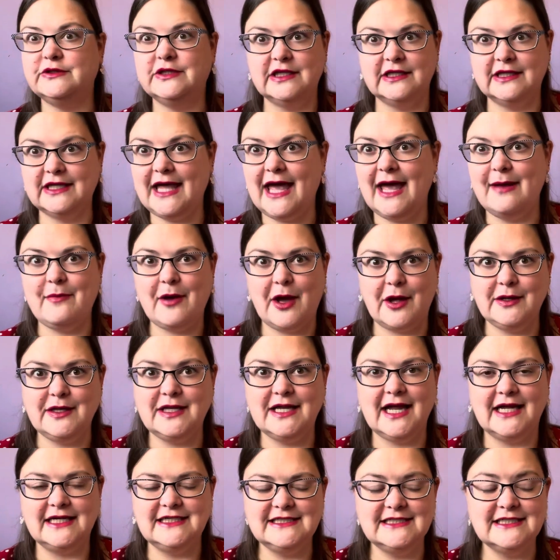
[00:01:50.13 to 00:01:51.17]
came out in
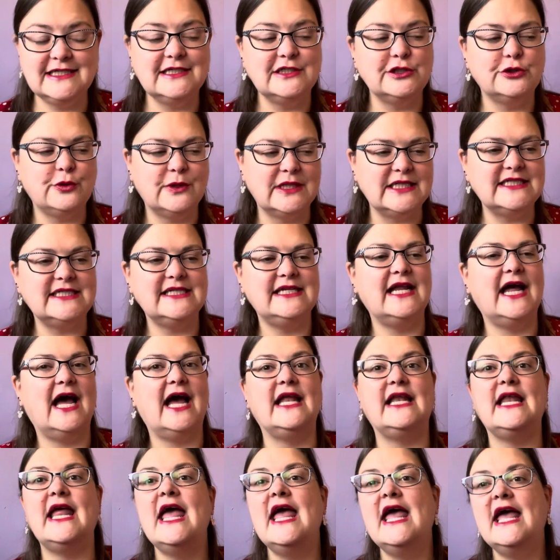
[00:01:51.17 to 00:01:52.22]
1929,